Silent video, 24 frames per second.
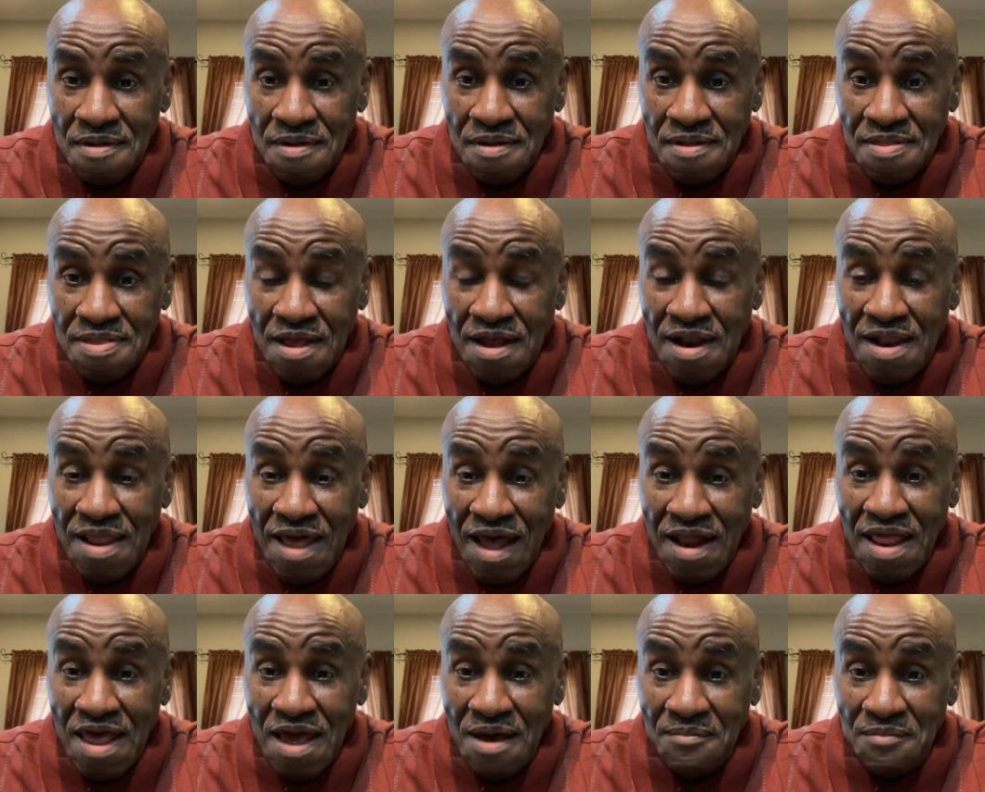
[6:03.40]
to let
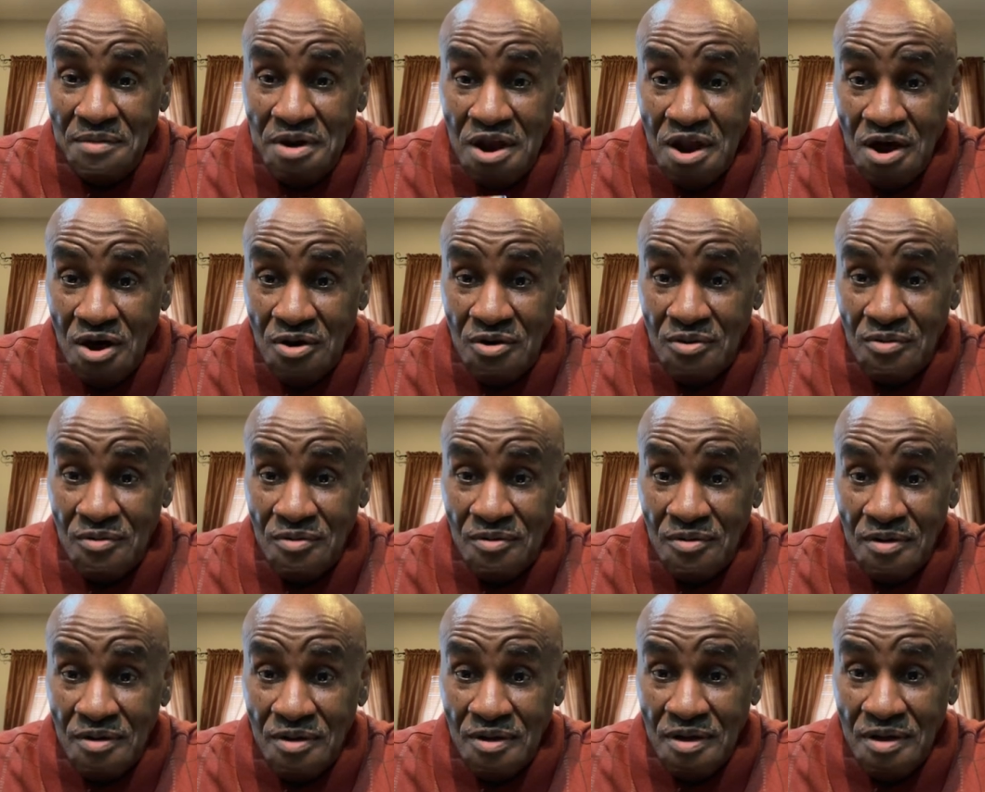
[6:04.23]
him know
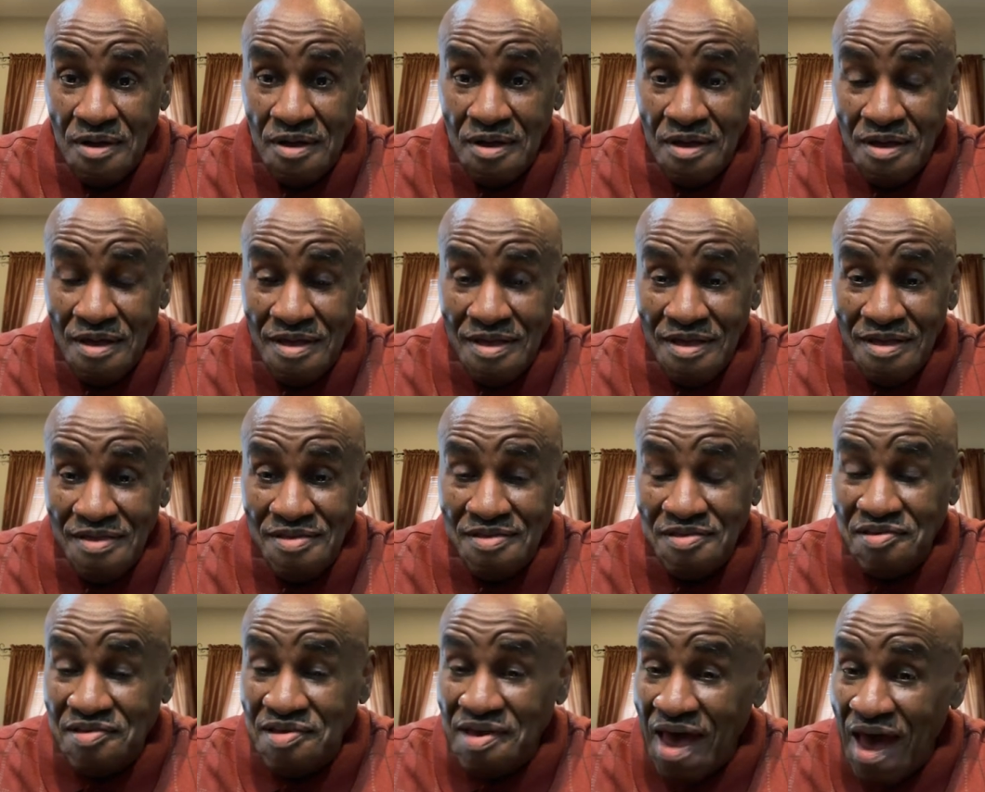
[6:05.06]

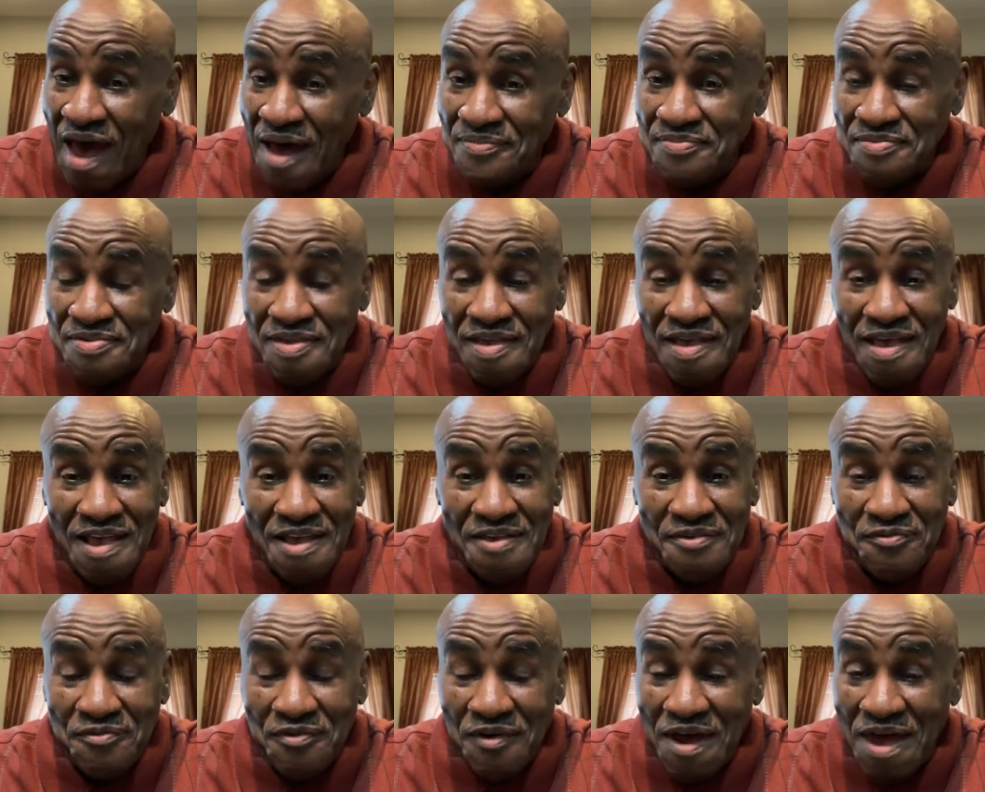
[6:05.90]
Chaps is
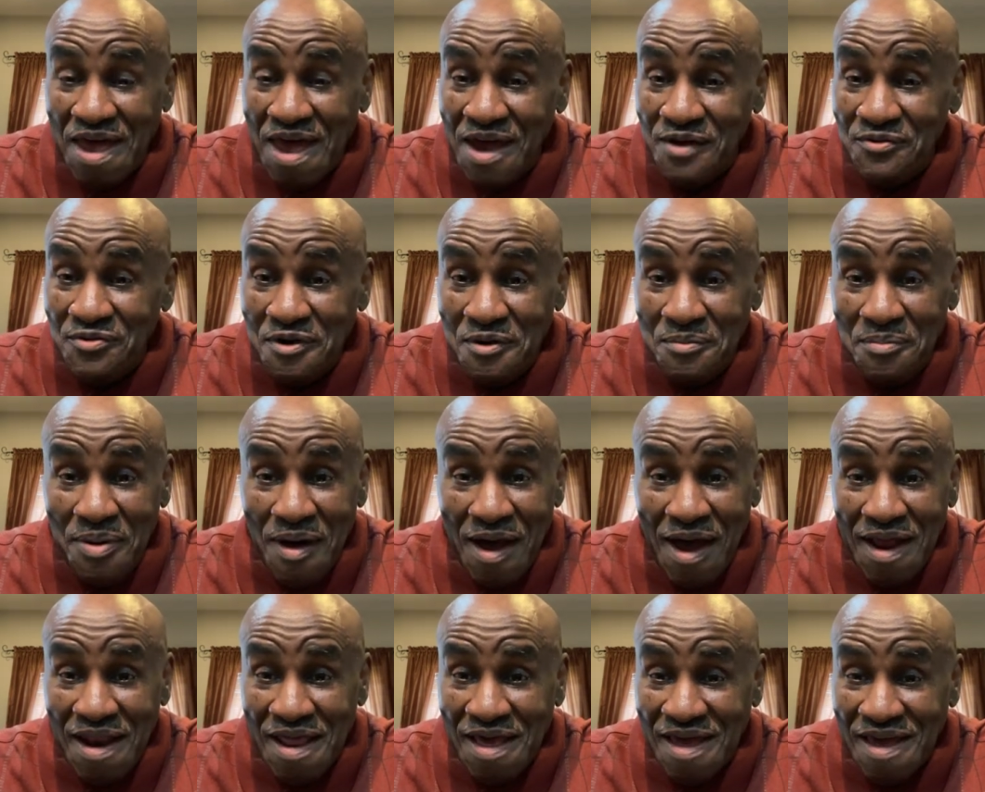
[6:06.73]
for
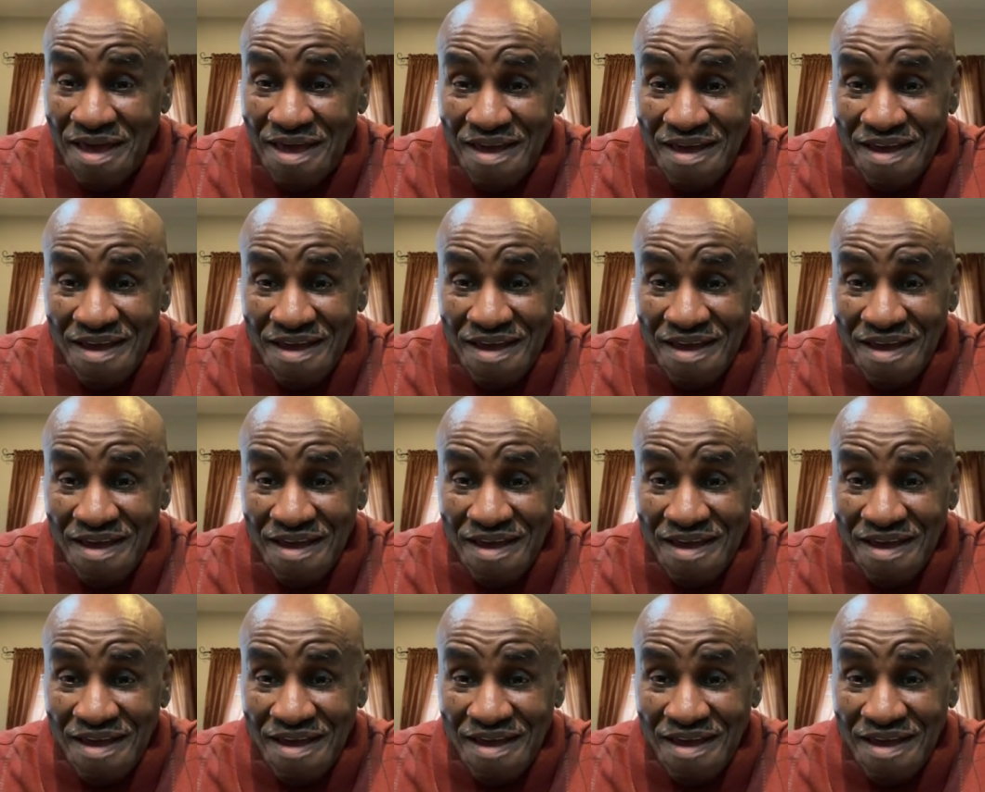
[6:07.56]
everybody,